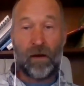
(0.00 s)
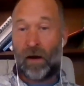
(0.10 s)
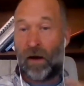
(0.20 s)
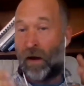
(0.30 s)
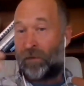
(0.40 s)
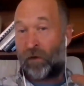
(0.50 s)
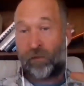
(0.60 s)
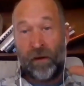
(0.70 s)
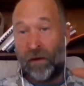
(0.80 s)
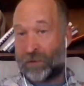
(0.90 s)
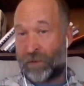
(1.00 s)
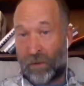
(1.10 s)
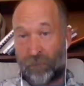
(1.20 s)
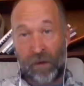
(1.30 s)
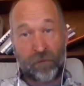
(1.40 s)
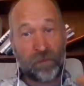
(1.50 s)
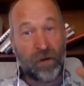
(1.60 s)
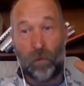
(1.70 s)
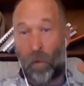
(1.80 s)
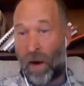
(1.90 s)
Uh, there's an initiative that's
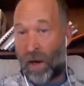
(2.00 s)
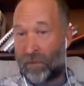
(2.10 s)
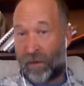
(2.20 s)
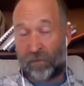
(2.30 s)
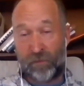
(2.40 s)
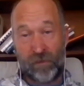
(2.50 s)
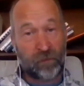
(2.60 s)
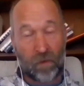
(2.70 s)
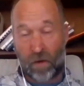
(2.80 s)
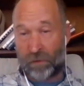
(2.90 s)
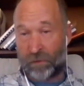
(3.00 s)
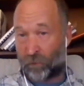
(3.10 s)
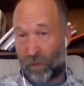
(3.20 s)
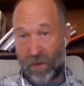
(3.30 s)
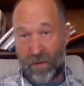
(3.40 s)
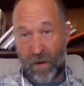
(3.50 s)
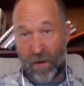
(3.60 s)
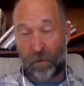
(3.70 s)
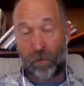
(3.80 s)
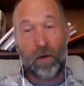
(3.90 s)
statewide that is just launching right
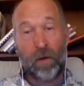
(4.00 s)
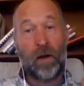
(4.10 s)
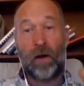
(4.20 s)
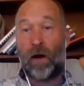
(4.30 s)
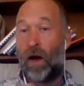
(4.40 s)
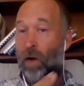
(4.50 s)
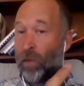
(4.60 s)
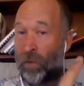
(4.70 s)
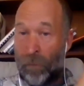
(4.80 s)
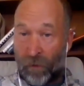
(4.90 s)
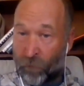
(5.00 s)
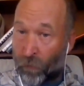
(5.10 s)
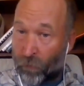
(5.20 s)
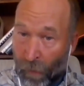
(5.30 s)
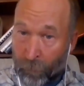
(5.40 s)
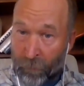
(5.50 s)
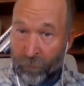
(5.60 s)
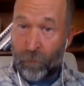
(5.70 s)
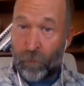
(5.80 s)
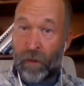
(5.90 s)
now uh, with the Minnesota Farmers
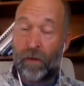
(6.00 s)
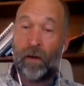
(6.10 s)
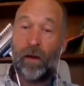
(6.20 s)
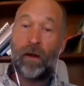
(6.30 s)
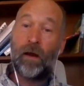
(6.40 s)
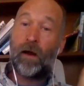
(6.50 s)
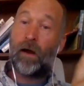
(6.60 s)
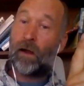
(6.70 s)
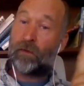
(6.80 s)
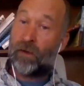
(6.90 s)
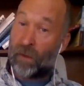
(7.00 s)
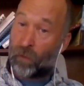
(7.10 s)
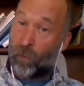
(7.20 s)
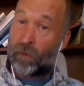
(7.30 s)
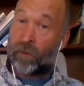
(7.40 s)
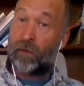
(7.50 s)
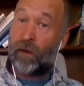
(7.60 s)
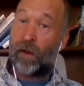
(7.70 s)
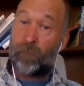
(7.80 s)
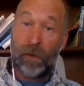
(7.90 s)
Union, uh, together with
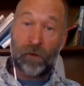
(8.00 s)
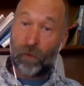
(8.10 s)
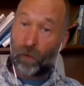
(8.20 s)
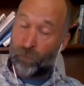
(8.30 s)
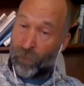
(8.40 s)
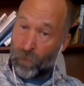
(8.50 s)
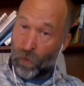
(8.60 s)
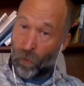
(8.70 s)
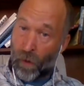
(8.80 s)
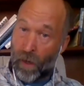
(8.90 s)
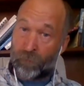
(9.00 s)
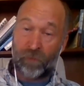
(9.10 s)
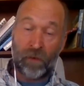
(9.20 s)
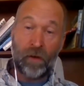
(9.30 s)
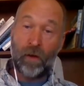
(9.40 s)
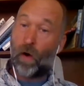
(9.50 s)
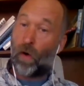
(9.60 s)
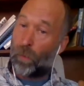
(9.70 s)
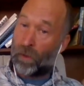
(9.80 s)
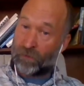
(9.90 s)
uh, Minnesota Food Co-ops, a
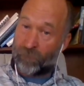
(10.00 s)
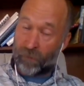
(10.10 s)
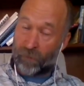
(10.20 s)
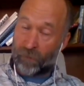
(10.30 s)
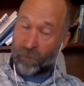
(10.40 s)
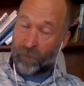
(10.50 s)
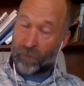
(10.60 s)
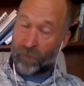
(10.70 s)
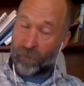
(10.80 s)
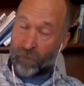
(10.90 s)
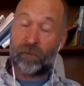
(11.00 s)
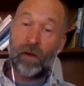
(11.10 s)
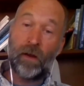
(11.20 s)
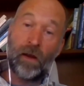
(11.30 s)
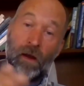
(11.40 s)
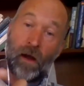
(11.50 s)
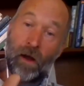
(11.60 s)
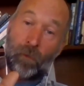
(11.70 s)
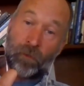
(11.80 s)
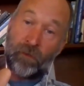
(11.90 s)
whole bunch of other organizations
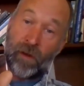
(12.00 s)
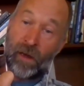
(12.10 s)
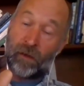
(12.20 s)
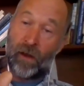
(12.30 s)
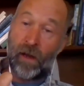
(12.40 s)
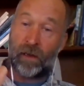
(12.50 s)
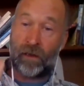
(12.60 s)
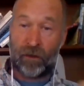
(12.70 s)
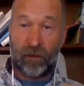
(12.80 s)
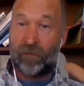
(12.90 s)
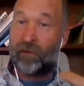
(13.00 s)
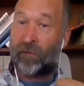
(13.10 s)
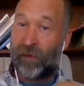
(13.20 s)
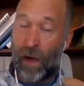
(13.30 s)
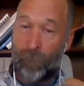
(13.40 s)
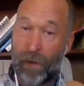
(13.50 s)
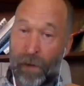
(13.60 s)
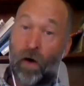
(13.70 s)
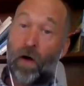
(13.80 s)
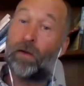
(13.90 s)
uh, with the tagline, it, it, it's this
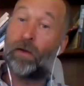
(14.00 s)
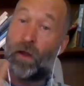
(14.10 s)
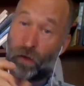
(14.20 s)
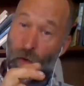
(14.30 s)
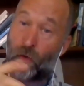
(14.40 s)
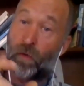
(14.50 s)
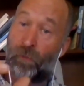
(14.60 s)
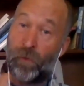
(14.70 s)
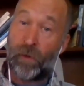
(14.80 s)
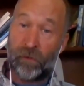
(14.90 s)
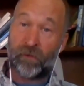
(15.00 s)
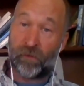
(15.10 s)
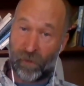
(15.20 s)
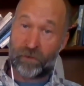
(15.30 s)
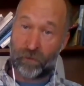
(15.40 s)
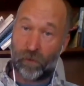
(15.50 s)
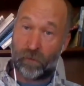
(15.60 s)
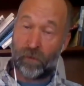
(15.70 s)
campaign called Local Food is Essential.